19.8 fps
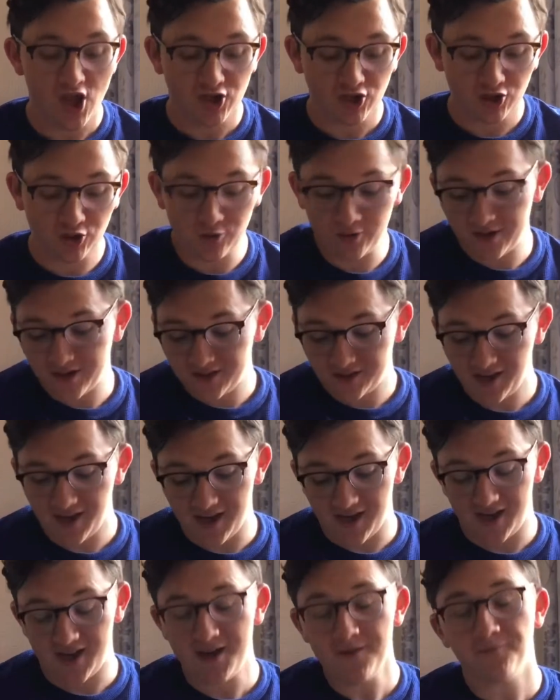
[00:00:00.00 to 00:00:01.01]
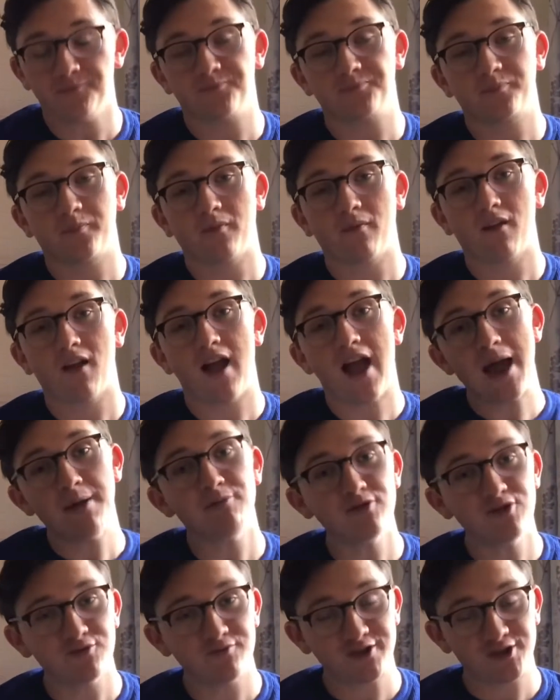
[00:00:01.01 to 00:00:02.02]
So today, I'm
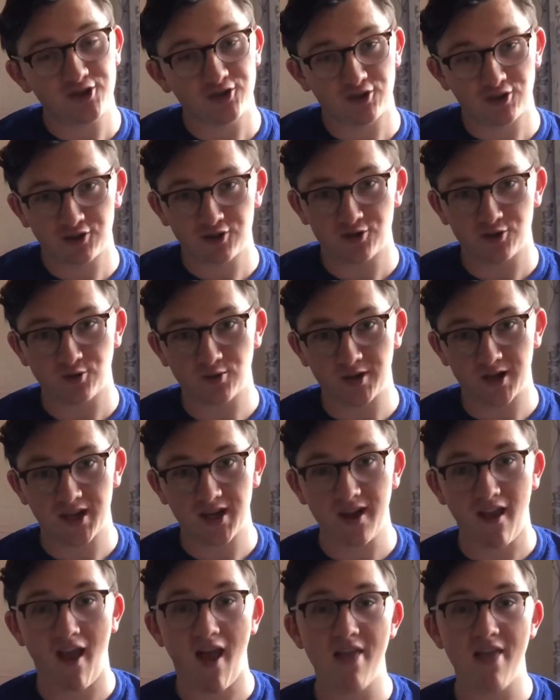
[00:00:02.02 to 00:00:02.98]
going to read you this story